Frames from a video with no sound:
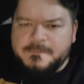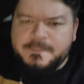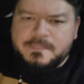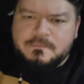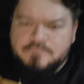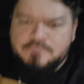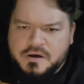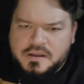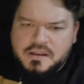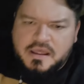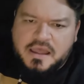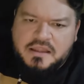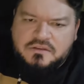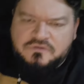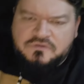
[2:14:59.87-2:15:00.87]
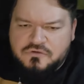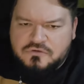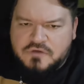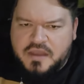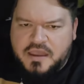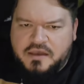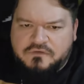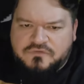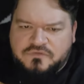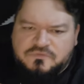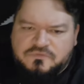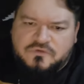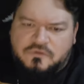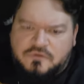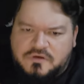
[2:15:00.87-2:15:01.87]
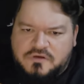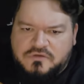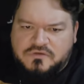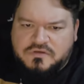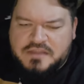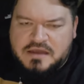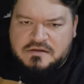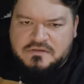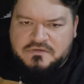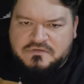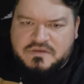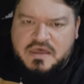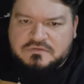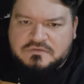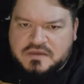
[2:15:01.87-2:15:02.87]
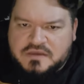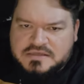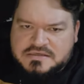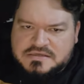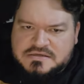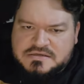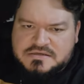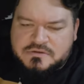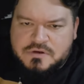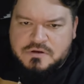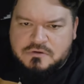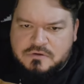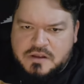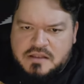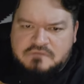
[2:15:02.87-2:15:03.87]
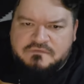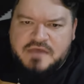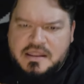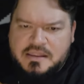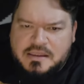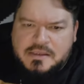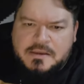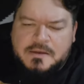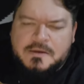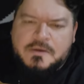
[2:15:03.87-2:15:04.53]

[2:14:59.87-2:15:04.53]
but I do have some stories down in South Texas in the Rio Grande Valley